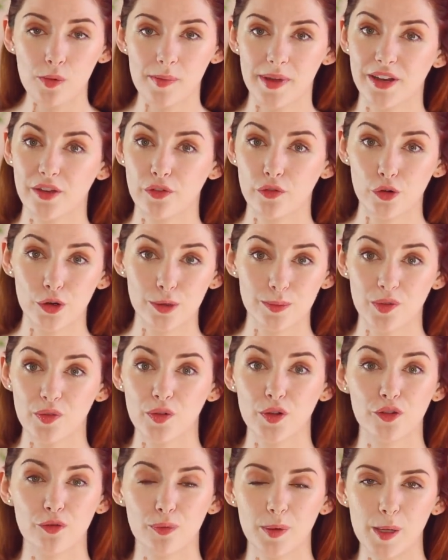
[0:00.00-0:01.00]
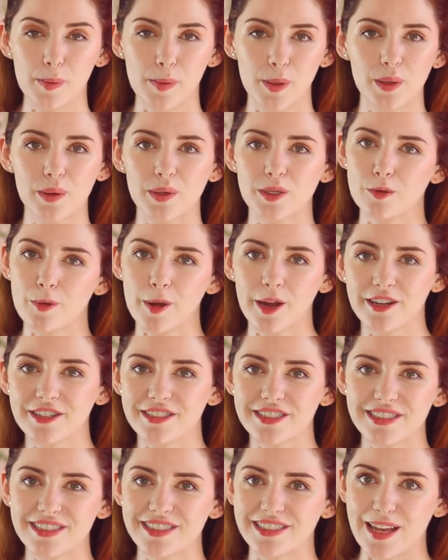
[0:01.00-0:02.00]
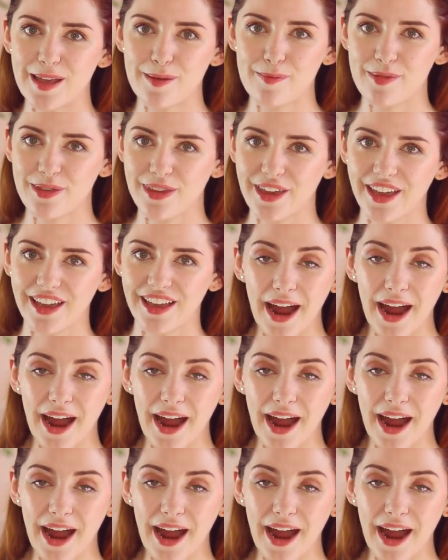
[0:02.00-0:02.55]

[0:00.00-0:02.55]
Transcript: many forums full of people who experienced the same thing.